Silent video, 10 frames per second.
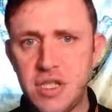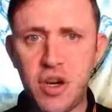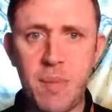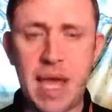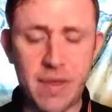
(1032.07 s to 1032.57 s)

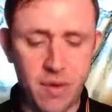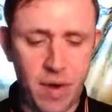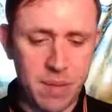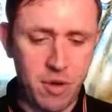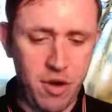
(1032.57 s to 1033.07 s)
You're making the
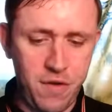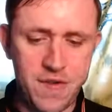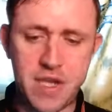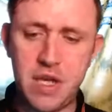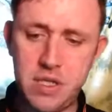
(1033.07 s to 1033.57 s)
right
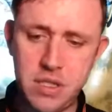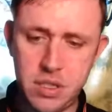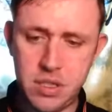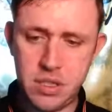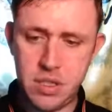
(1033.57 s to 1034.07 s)
moves.
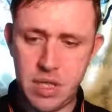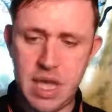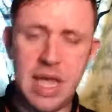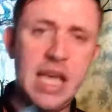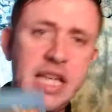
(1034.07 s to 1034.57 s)

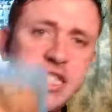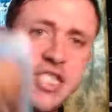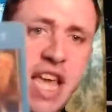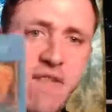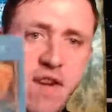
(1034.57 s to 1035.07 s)

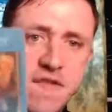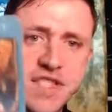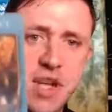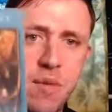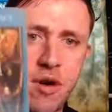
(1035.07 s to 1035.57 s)
7 of
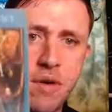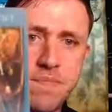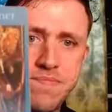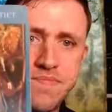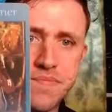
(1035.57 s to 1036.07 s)
Summer.